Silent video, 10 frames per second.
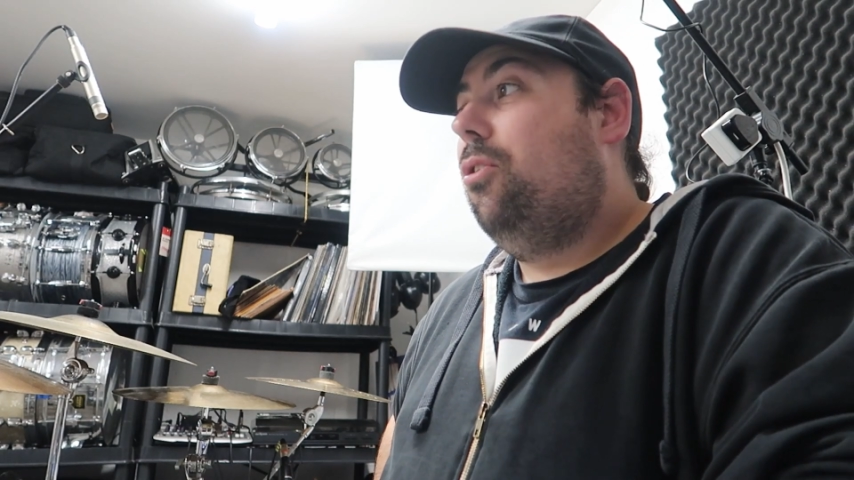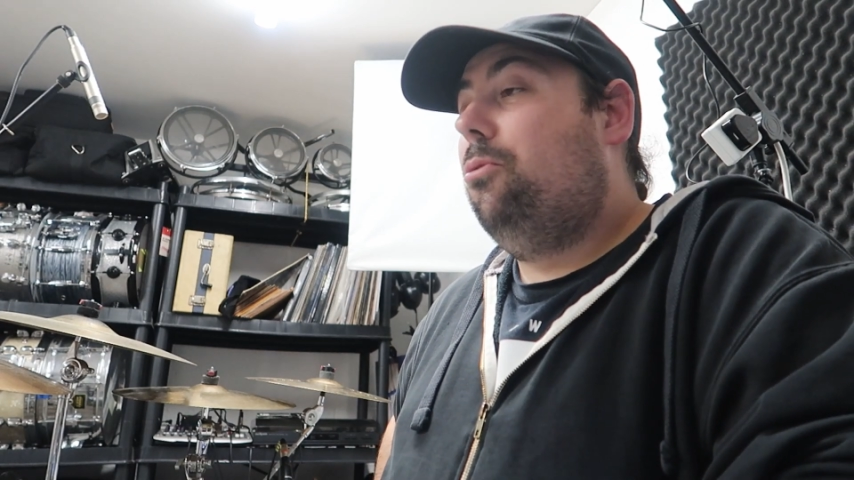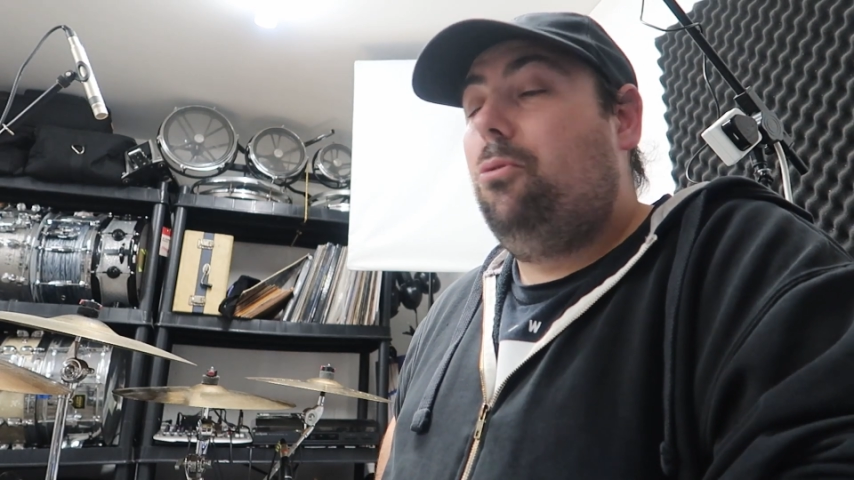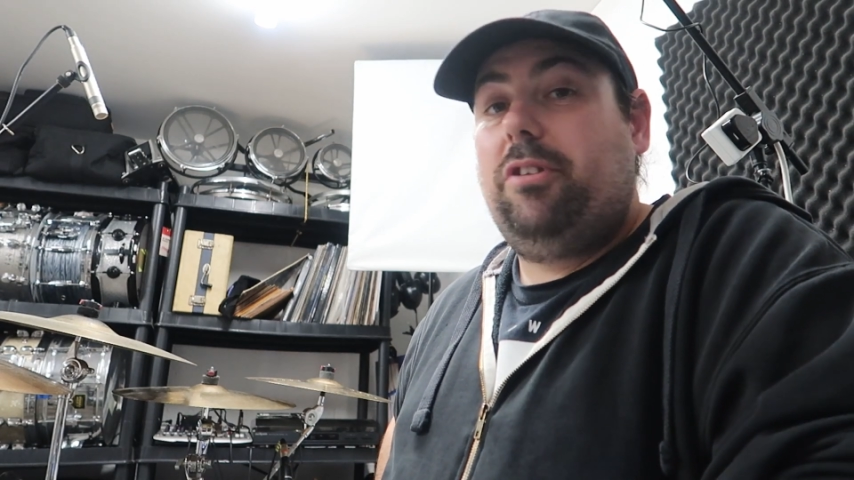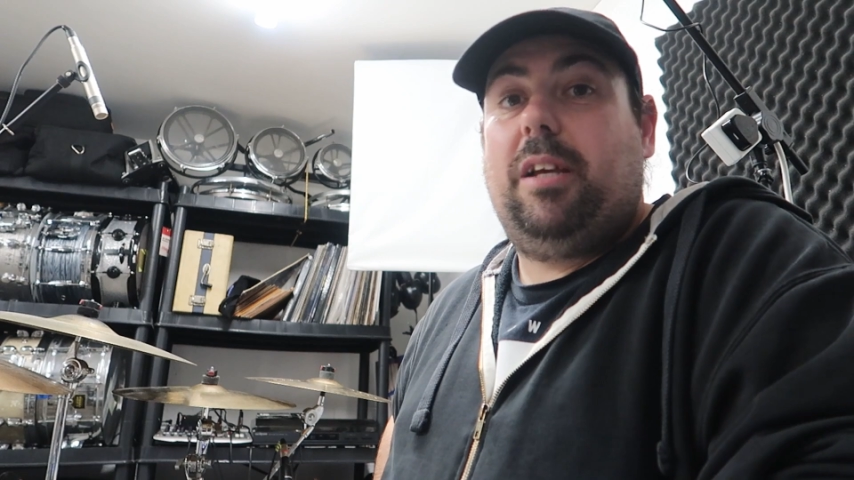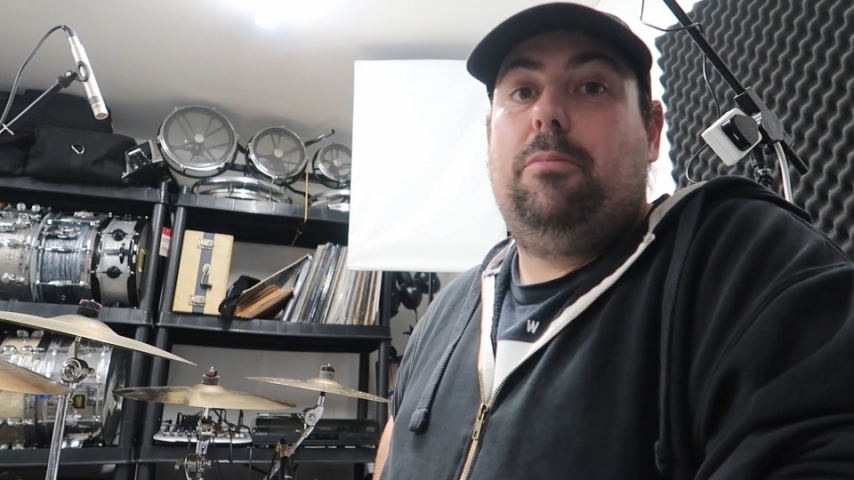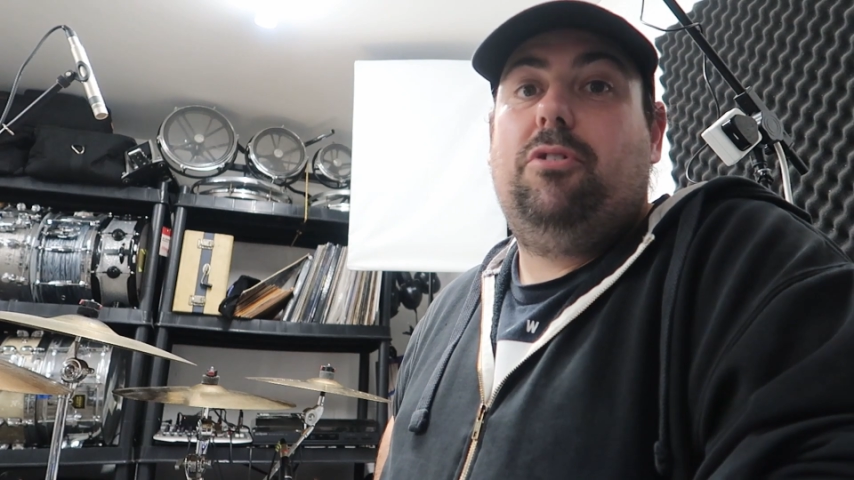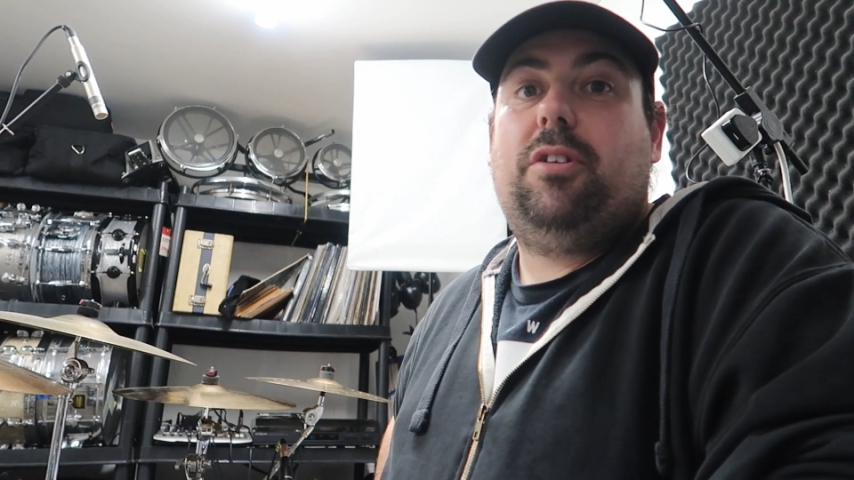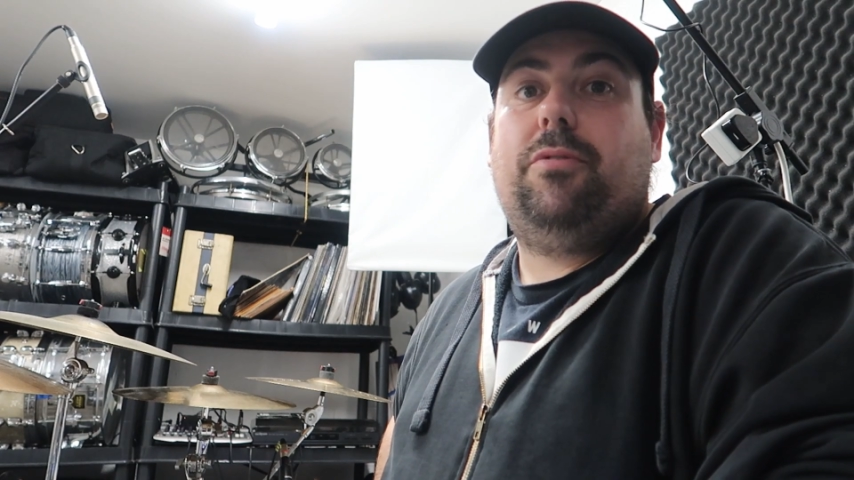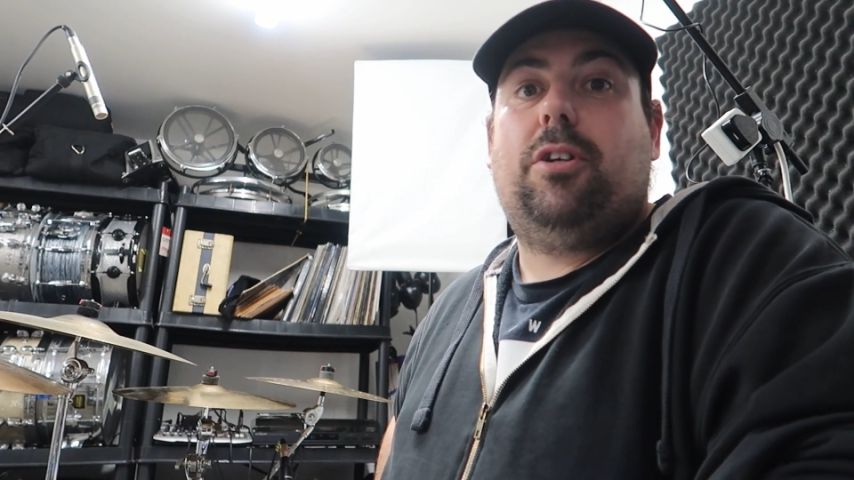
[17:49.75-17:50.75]
all day
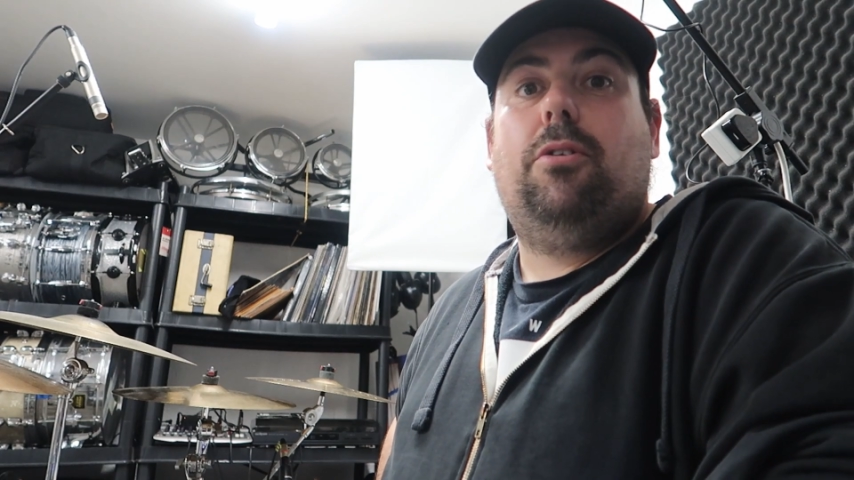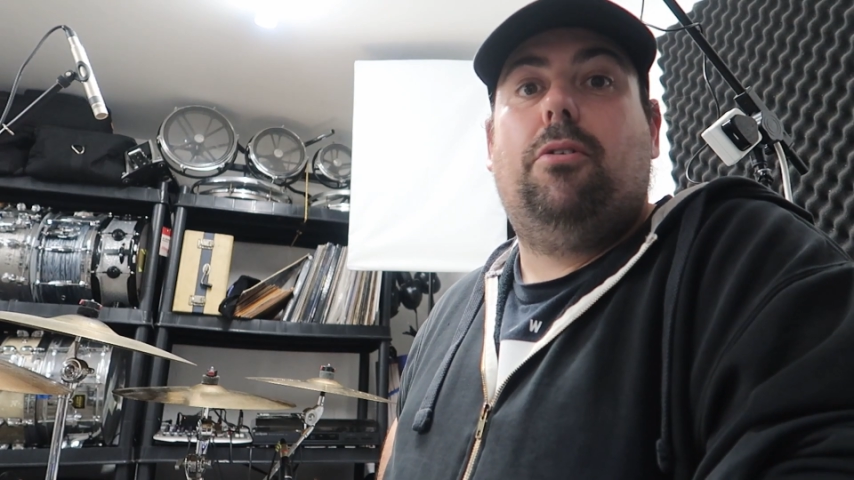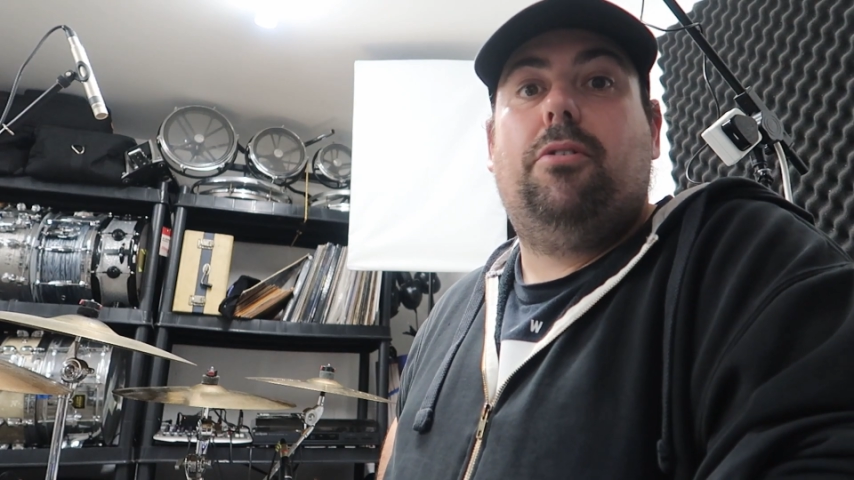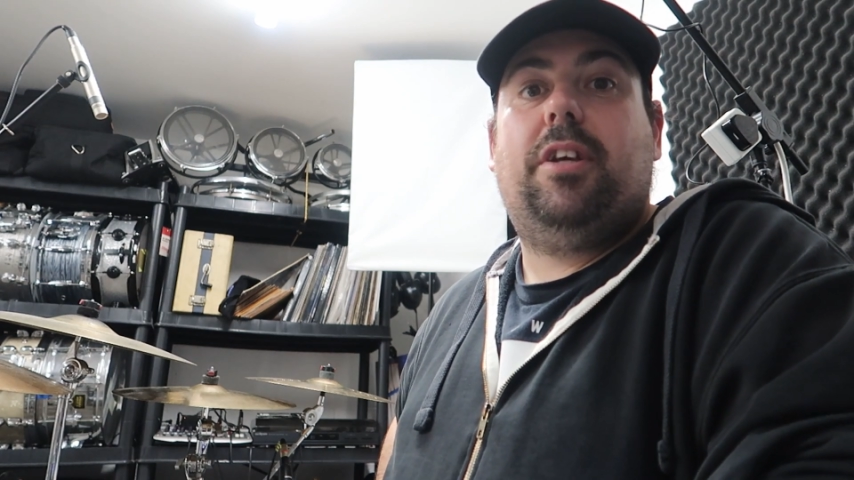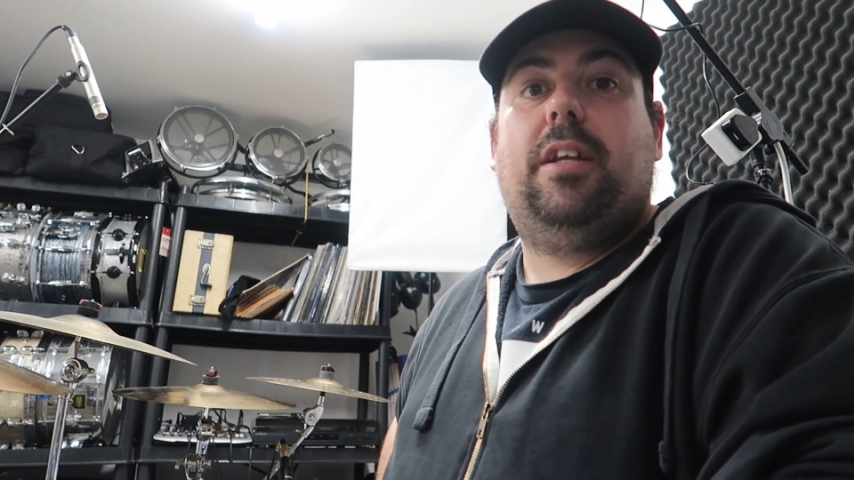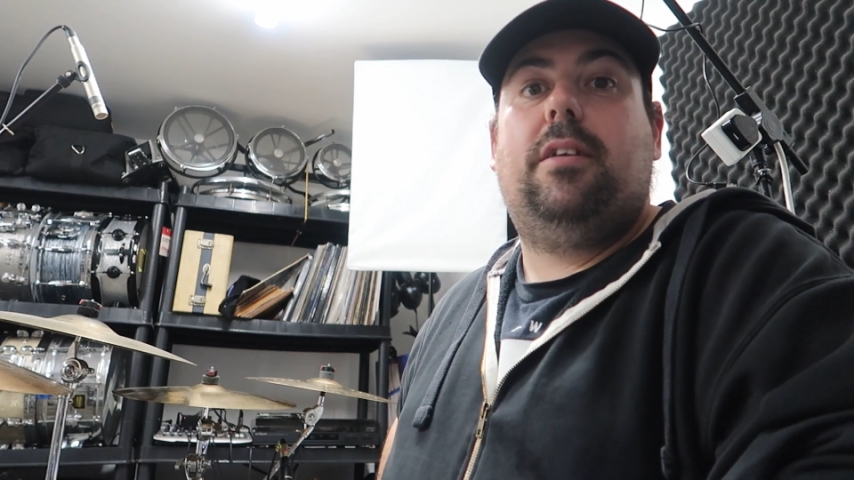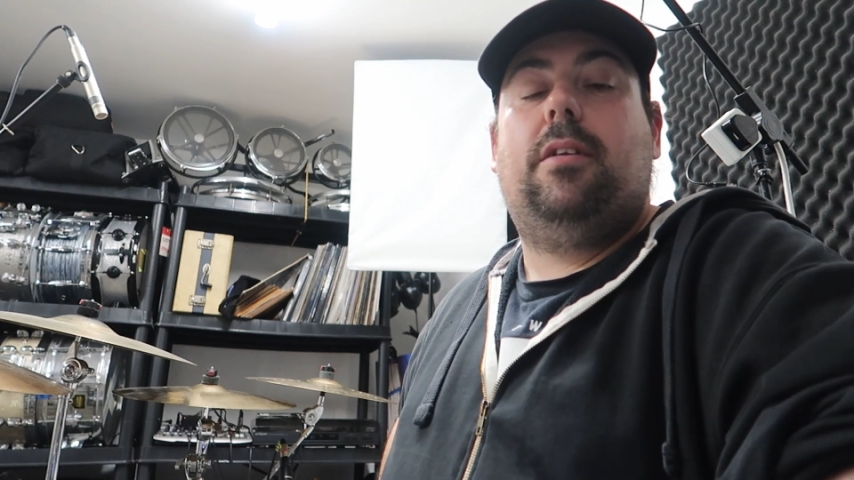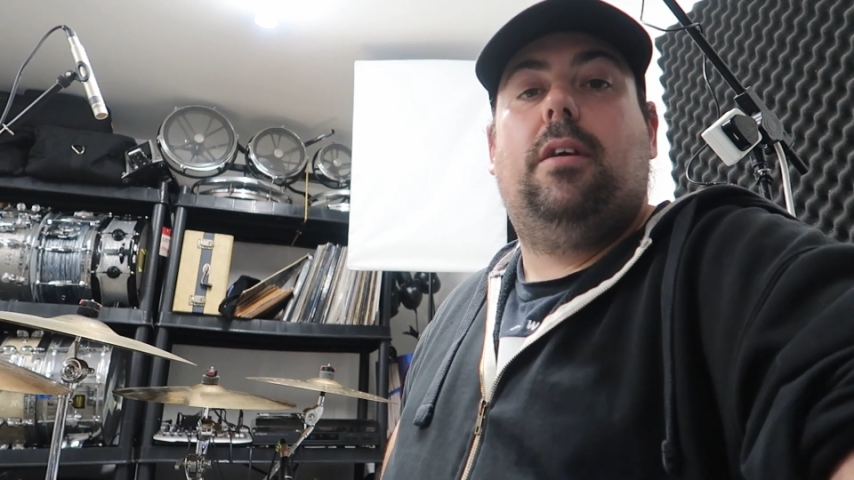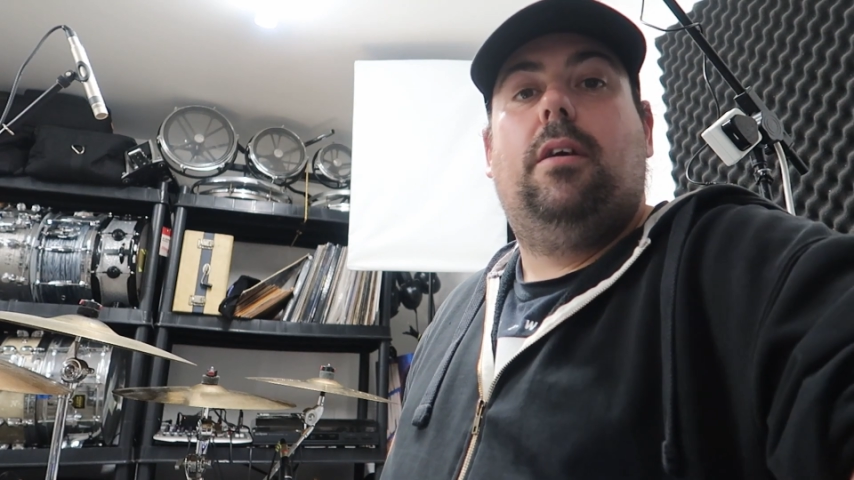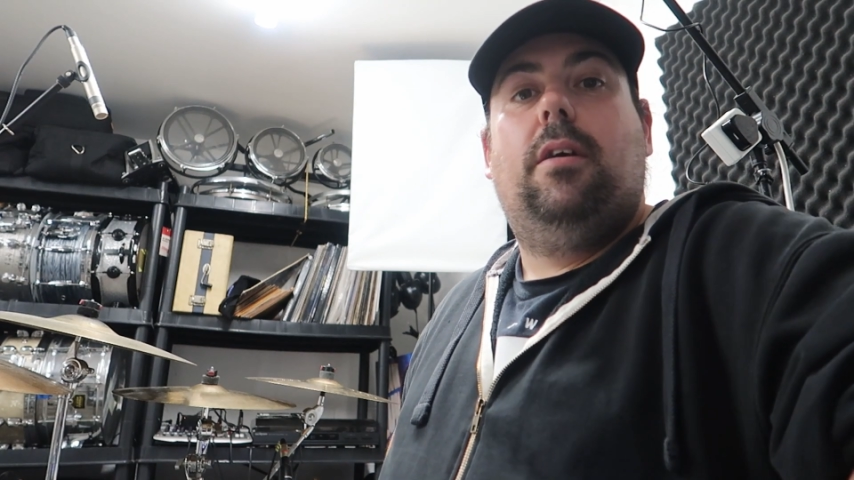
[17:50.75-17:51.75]
Monday recording.